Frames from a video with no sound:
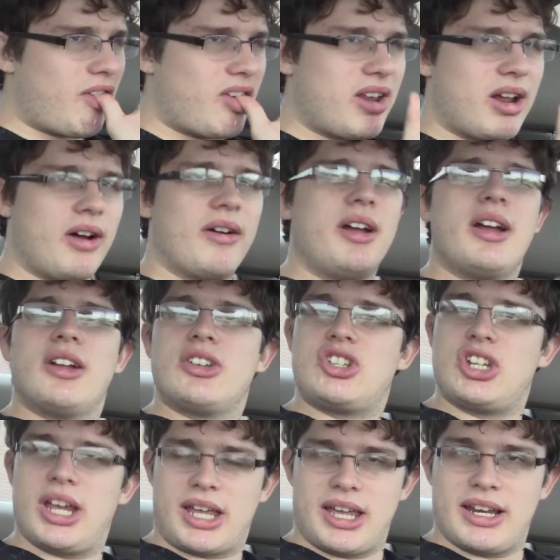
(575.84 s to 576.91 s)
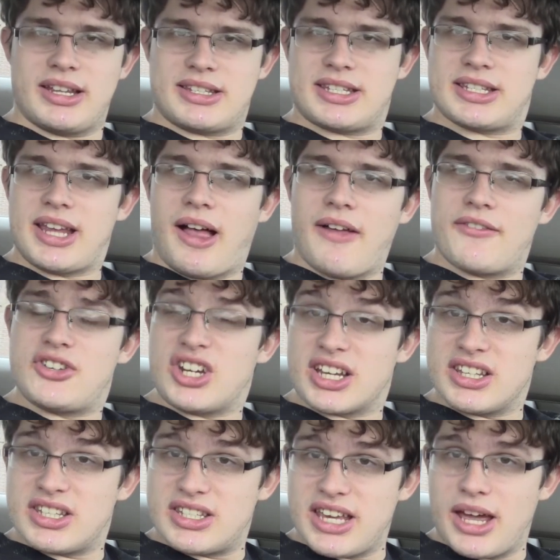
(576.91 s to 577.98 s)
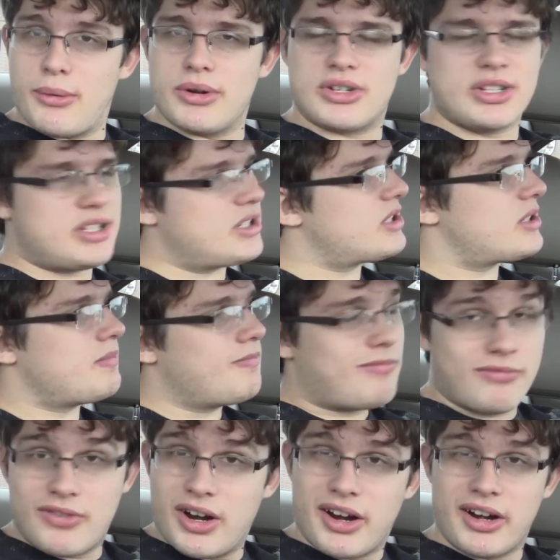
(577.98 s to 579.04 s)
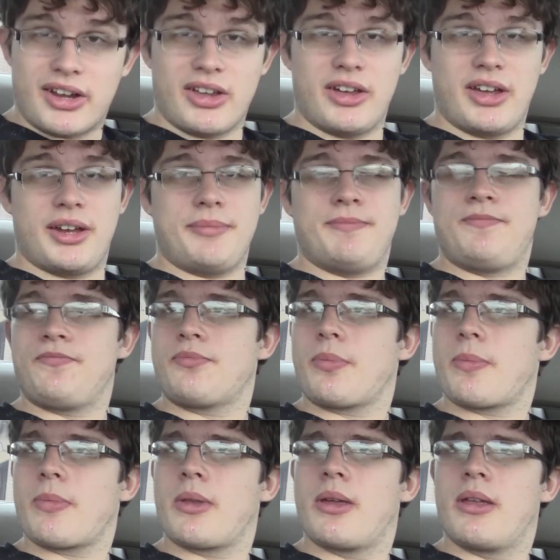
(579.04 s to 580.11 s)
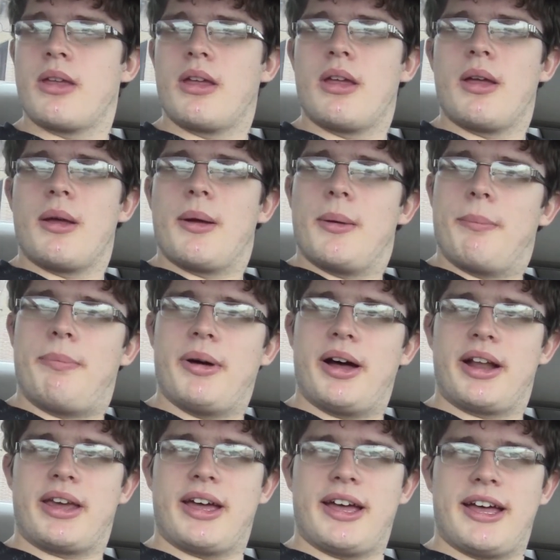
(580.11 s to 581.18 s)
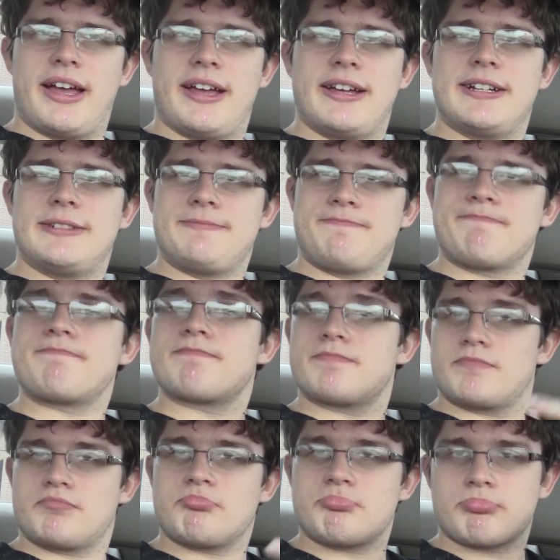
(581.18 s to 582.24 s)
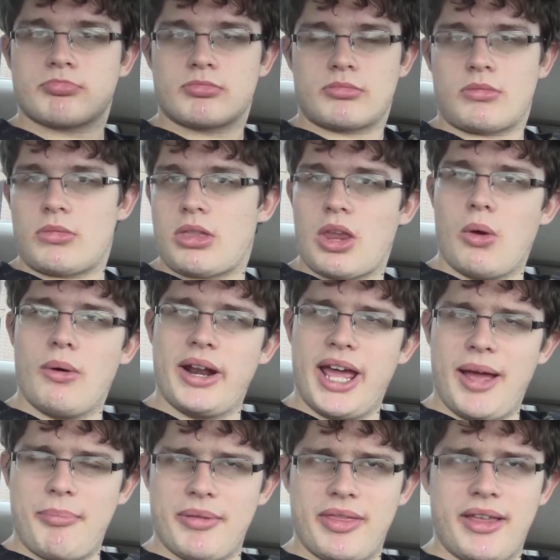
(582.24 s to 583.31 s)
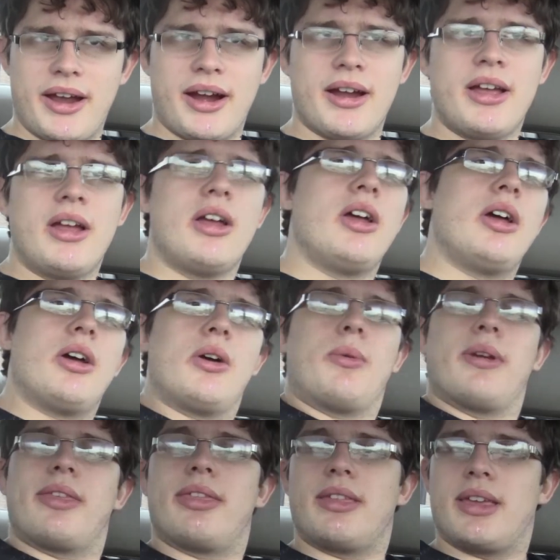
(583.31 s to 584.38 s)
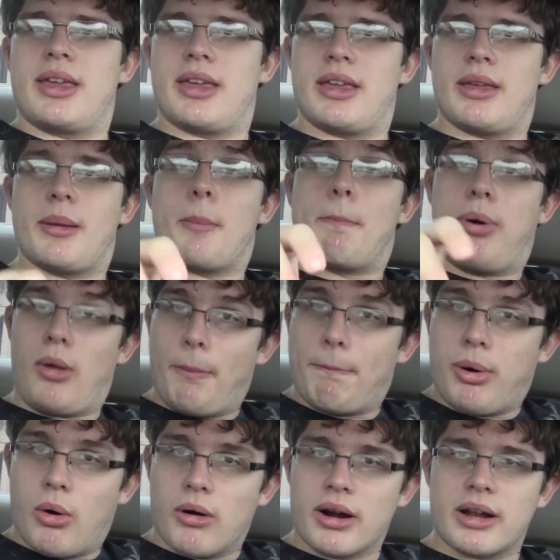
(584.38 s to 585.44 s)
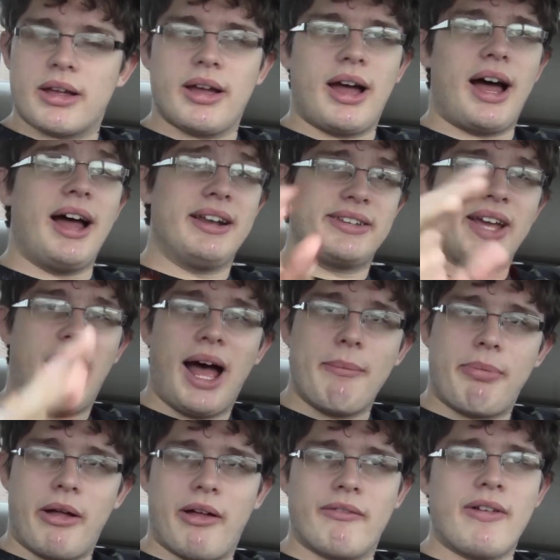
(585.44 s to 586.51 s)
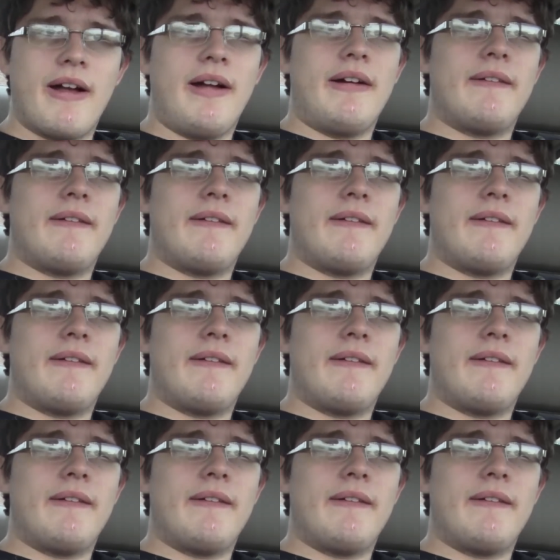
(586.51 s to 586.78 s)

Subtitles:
You know, chicken itself, chicken sandwiches, very good. But, what happened there with the pulled pork on top of